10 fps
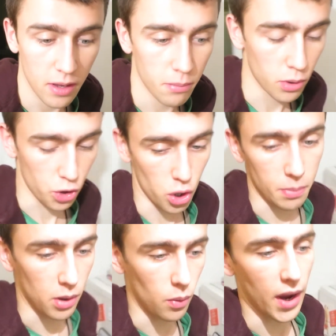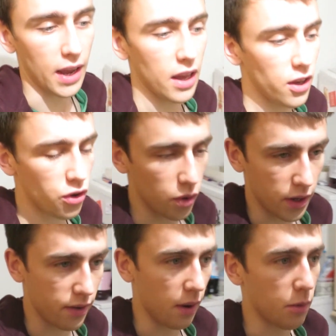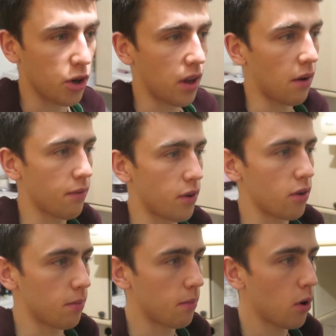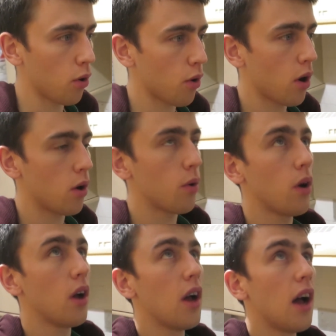put the shopping away, sorted the sandwiches out for tomorrow